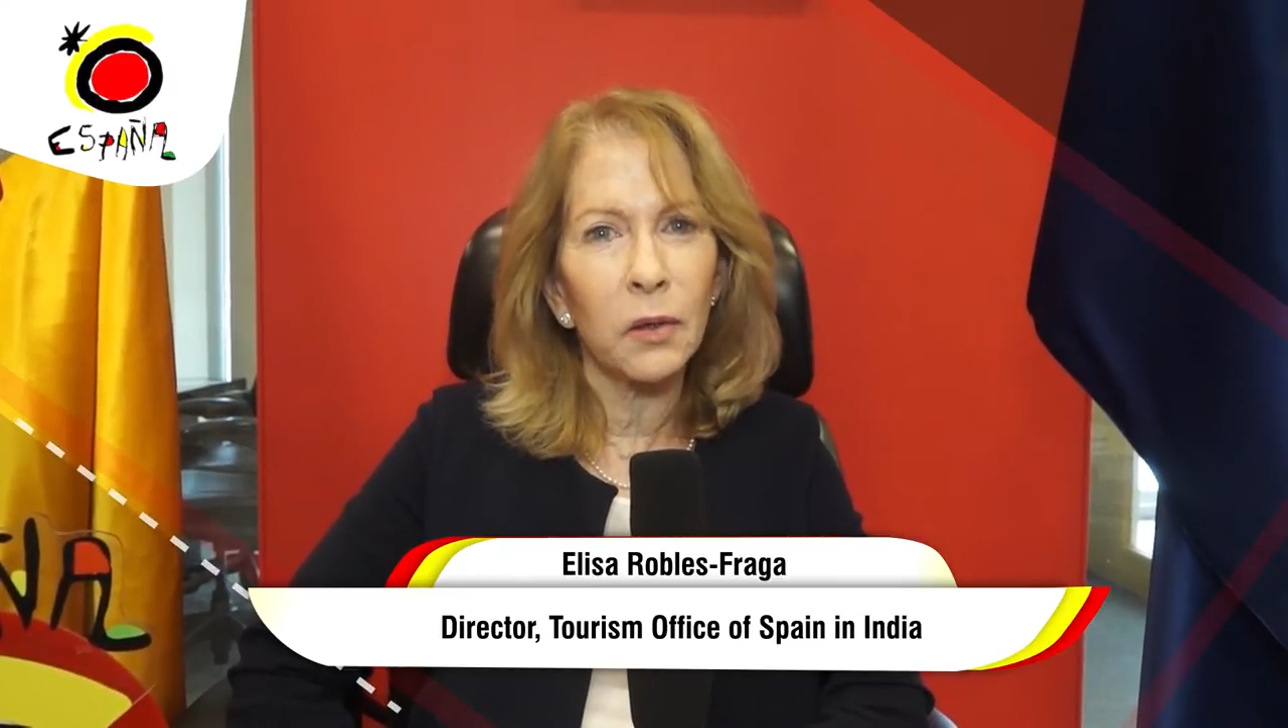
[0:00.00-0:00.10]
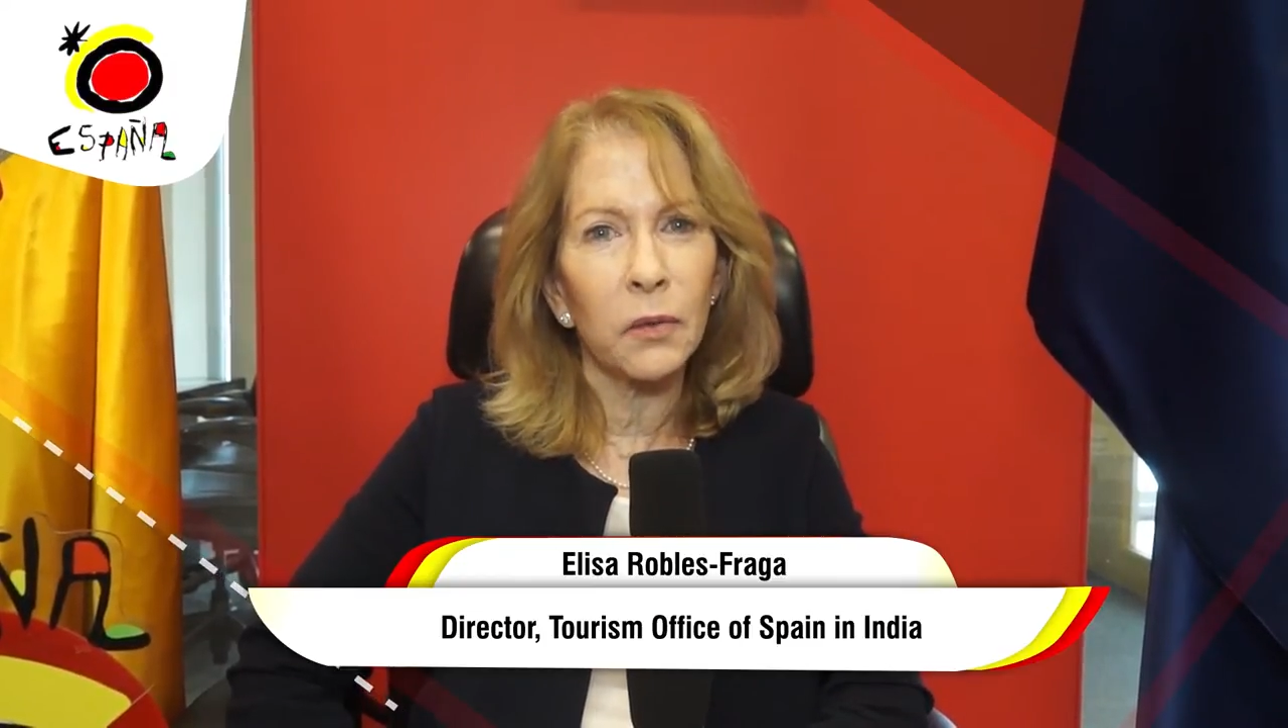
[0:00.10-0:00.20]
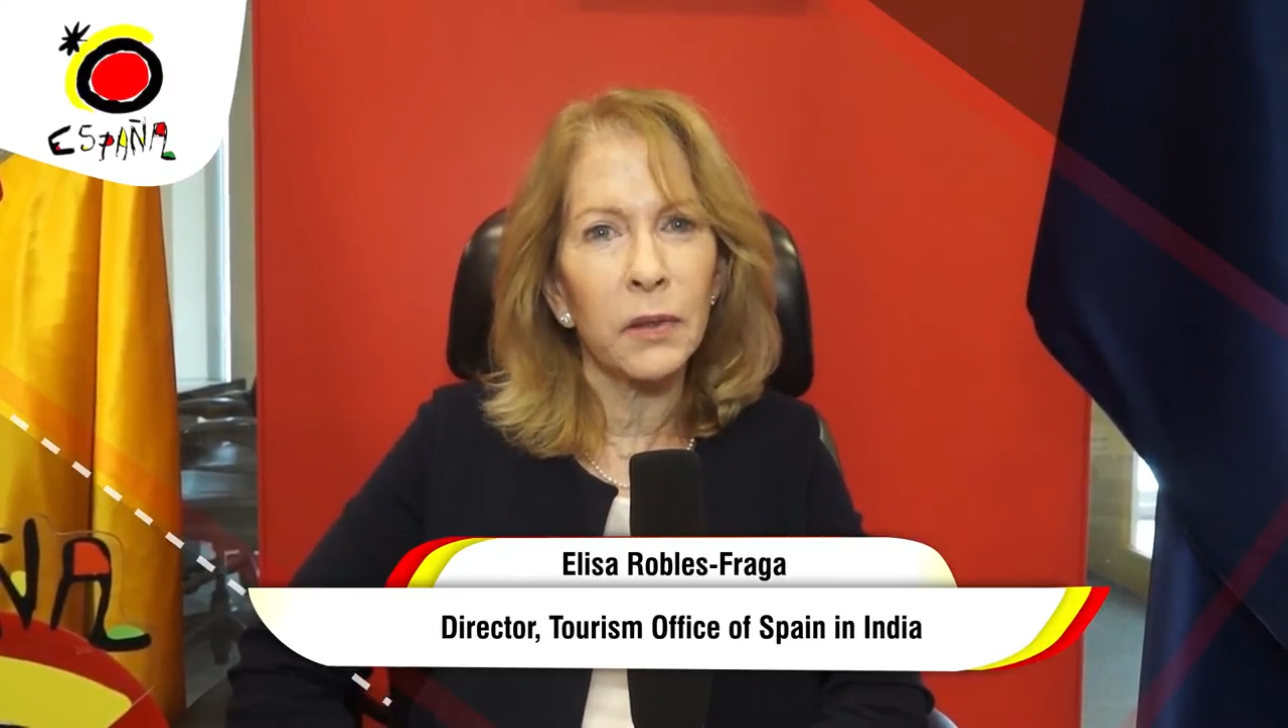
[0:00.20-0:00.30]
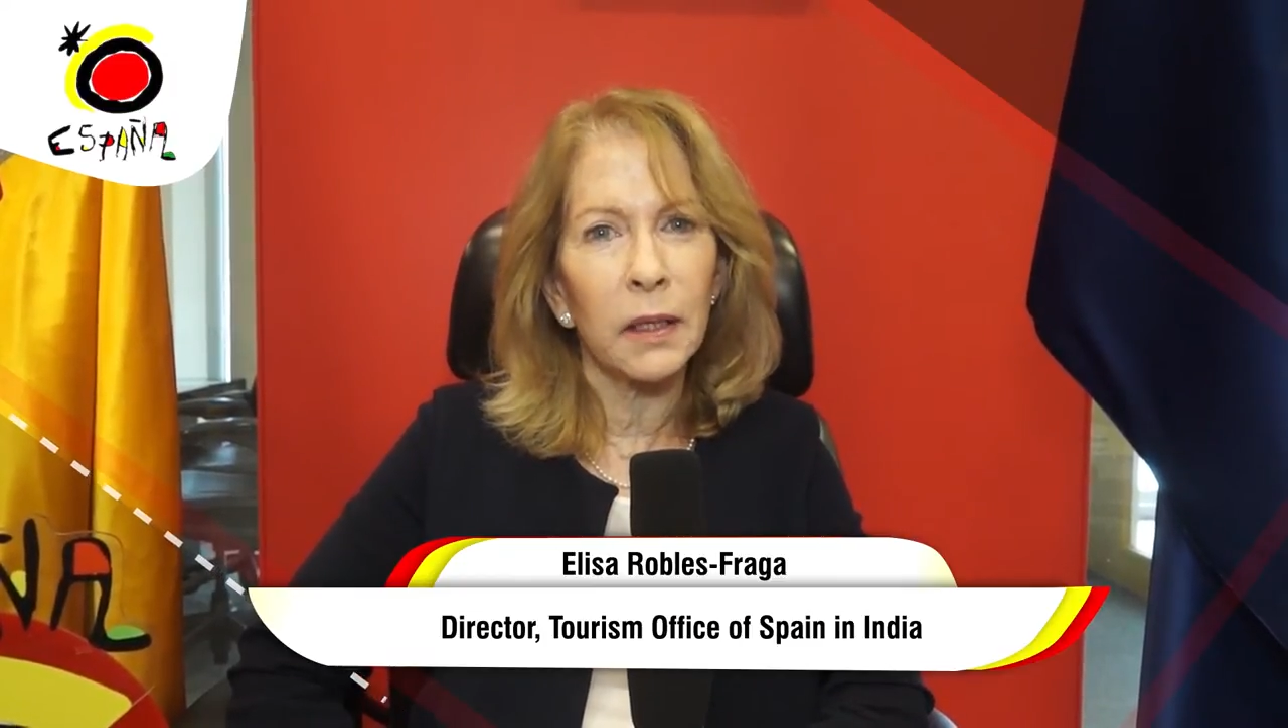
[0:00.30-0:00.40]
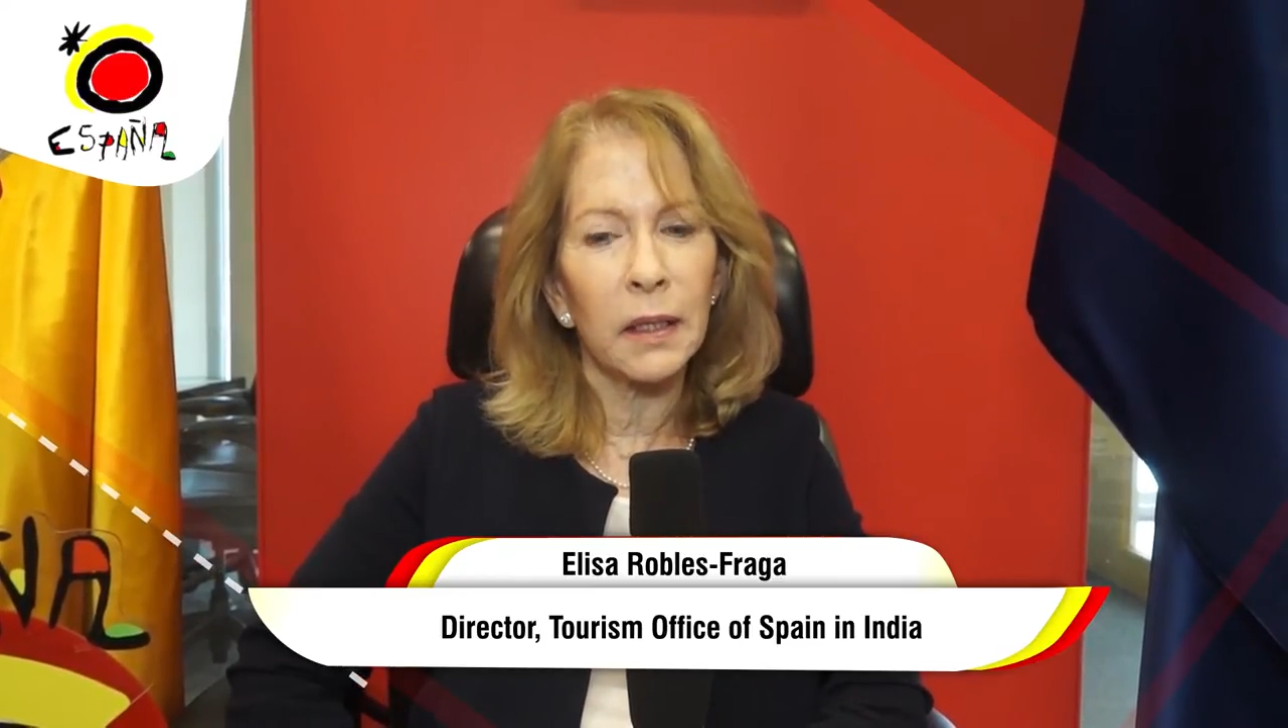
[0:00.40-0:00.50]

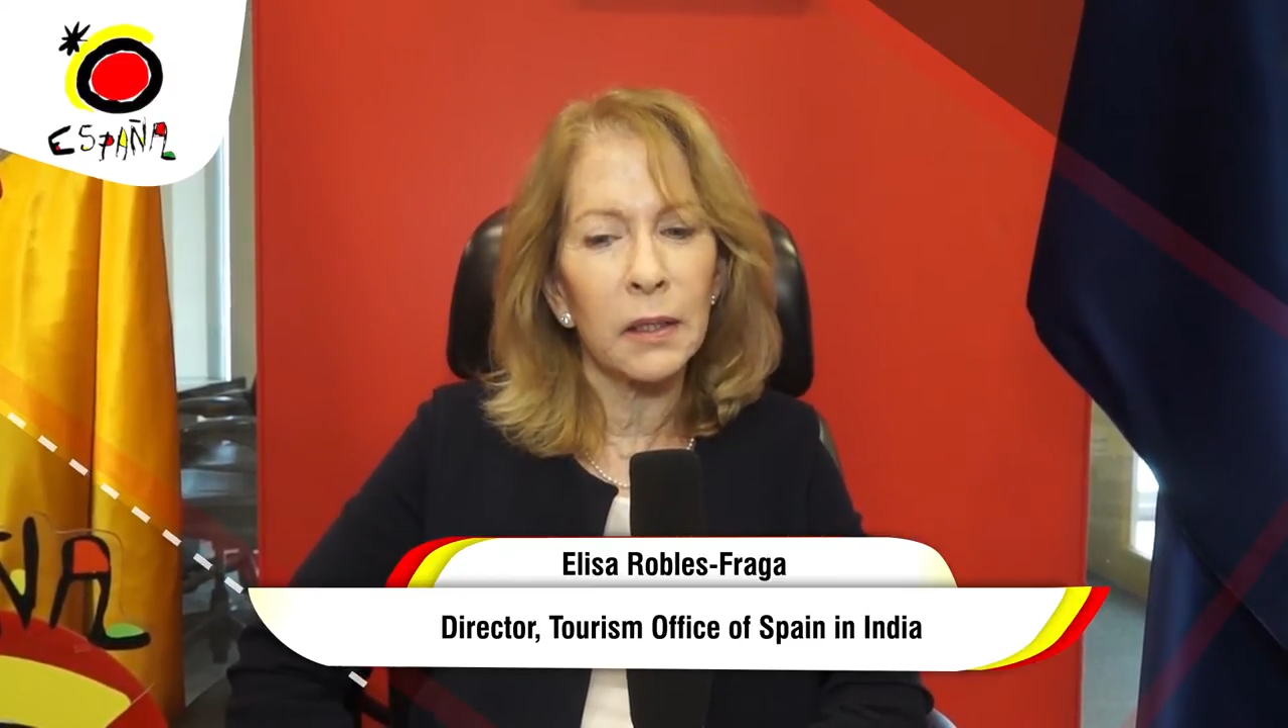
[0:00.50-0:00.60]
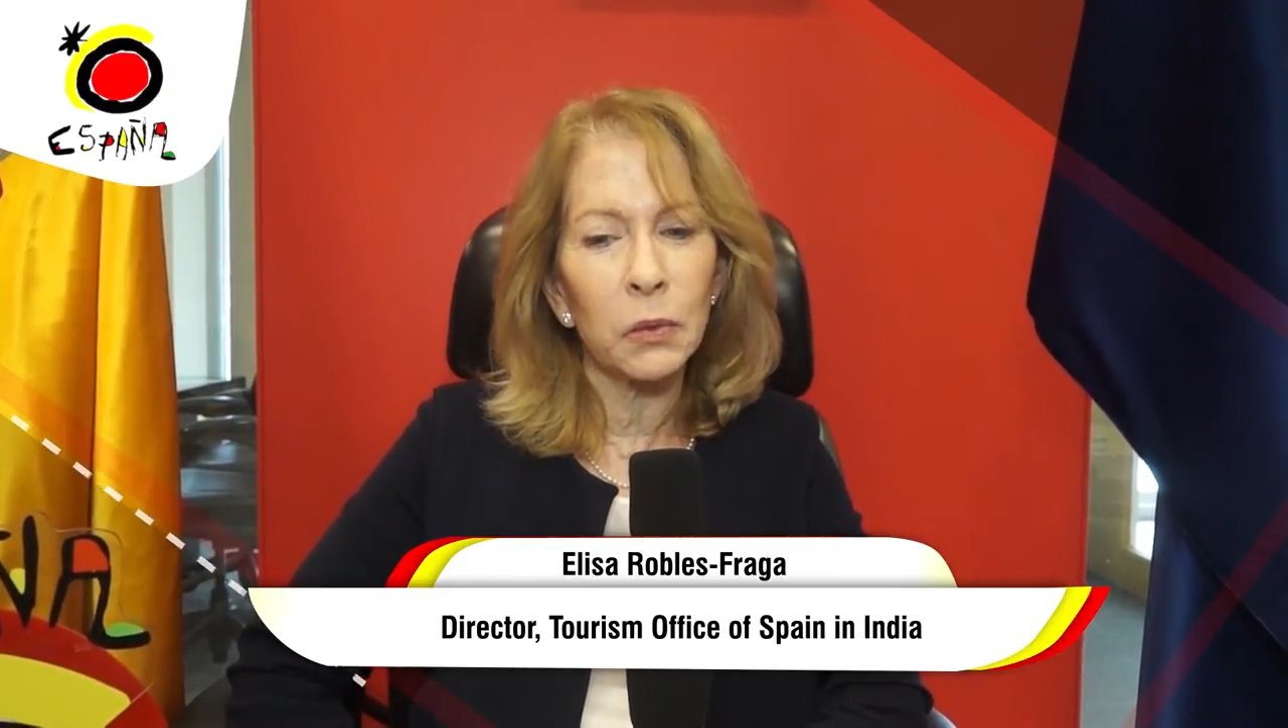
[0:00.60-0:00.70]
of the